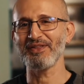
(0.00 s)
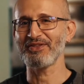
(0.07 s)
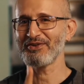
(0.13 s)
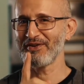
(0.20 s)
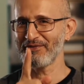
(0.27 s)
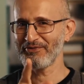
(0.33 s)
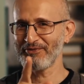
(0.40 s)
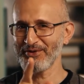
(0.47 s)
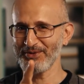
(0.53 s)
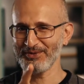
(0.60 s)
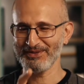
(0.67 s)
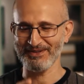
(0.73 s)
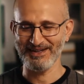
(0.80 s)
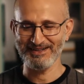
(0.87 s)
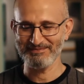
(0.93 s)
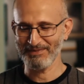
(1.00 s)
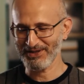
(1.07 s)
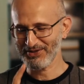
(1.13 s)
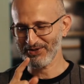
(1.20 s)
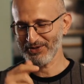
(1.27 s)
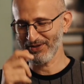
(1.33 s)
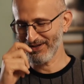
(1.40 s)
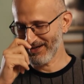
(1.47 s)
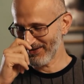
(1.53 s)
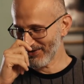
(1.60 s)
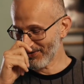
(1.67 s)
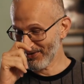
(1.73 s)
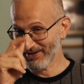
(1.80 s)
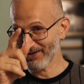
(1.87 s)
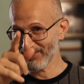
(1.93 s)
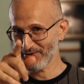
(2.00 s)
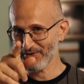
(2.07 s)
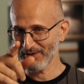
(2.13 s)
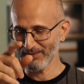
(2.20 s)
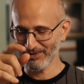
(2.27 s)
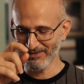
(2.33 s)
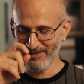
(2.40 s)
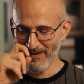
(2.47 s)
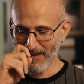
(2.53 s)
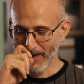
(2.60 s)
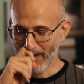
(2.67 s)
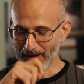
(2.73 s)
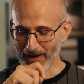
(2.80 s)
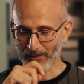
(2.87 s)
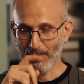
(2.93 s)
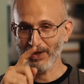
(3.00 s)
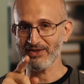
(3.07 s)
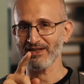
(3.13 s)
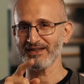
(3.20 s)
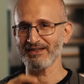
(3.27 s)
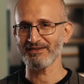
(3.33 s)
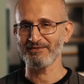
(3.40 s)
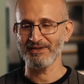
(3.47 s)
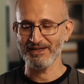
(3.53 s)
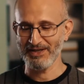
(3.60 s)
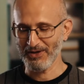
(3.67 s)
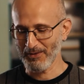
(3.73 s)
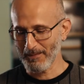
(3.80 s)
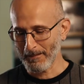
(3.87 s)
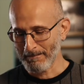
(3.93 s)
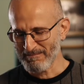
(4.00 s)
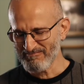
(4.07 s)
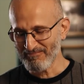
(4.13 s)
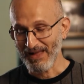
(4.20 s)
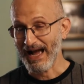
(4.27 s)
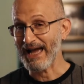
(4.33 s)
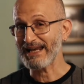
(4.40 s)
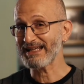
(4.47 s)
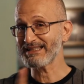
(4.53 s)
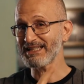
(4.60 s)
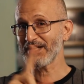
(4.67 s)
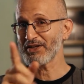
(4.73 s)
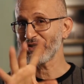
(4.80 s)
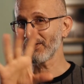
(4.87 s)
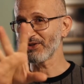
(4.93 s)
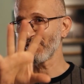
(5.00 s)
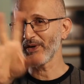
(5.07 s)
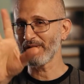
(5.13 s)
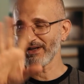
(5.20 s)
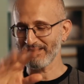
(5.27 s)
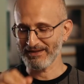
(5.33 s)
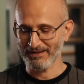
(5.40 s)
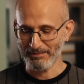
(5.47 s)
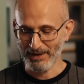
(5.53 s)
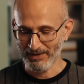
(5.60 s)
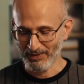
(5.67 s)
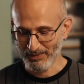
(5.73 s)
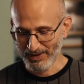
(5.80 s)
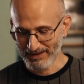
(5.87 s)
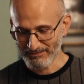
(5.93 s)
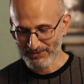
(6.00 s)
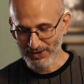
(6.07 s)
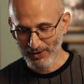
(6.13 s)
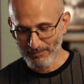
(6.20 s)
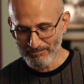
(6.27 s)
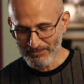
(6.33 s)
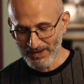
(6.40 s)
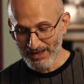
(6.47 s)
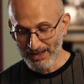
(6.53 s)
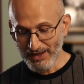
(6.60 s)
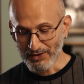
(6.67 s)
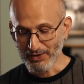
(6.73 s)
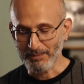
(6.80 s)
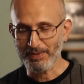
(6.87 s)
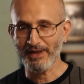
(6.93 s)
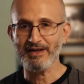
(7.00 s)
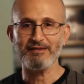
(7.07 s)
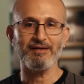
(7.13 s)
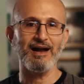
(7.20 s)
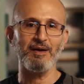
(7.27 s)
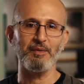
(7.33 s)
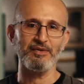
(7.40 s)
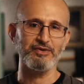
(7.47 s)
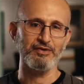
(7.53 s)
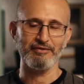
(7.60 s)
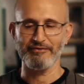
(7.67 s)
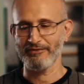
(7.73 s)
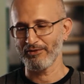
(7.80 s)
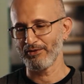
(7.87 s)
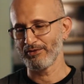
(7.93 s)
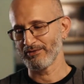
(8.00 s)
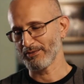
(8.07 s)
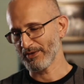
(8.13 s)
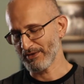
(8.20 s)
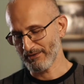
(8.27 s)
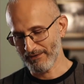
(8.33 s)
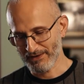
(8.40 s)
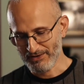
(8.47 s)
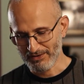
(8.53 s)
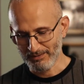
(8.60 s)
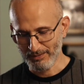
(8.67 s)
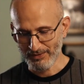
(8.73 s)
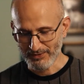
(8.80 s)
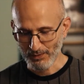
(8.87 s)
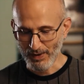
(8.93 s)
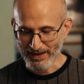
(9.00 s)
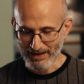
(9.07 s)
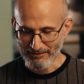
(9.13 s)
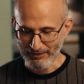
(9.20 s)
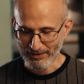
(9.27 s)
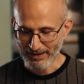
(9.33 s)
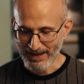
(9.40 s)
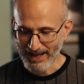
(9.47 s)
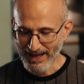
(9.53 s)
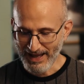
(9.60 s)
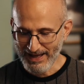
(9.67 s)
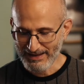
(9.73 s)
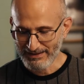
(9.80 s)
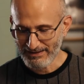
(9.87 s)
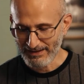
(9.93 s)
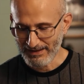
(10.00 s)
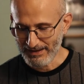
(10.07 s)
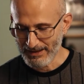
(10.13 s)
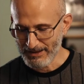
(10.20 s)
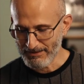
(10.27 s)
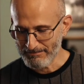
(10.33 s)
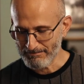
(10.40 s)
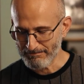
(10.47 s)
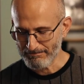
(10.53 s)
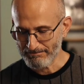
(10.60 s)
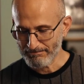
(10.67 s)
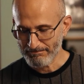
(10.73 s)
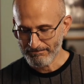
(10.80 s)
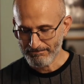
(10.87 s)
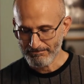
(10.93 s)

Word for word: with your fruit, right? Make sure uh, you don't get in trouble uh, watching this video. I didn't tell you to do anything, by the way. So you're playing around with your fruit, with your vegetables, whatever. And, um,